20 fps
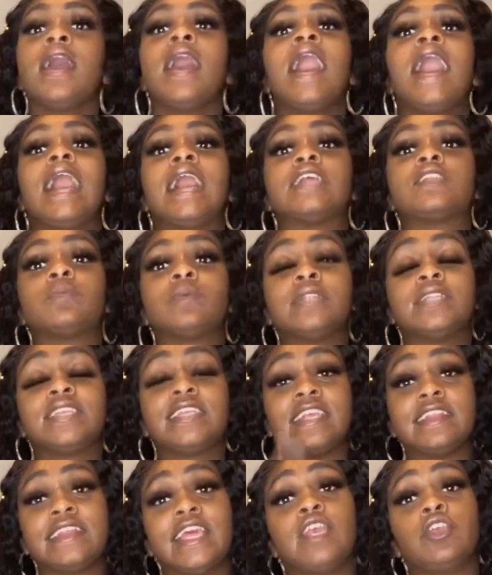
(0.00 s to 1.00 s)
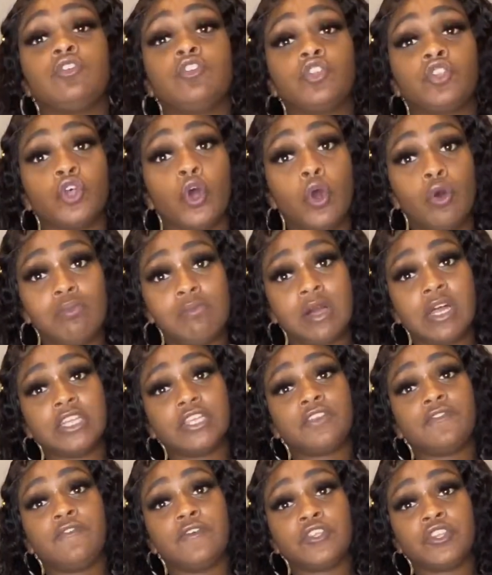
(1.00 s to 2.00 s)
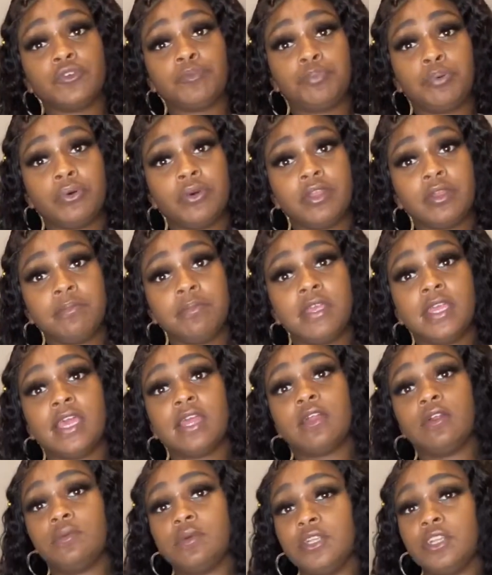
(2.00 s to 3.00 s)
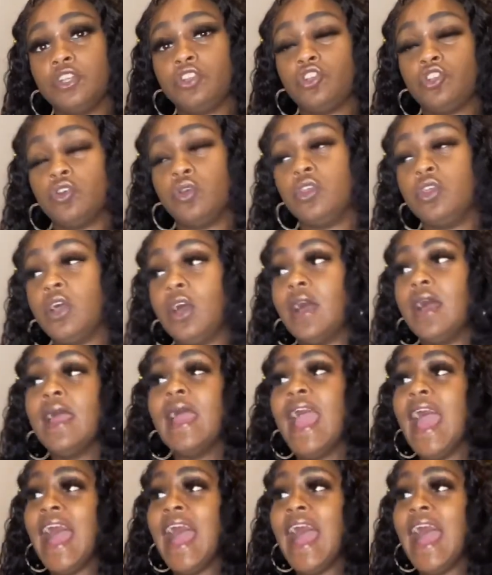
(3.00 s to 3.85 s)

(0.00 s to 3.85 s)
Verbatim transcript: I just want to say thank you so much for supporting me and I wanted to show y'all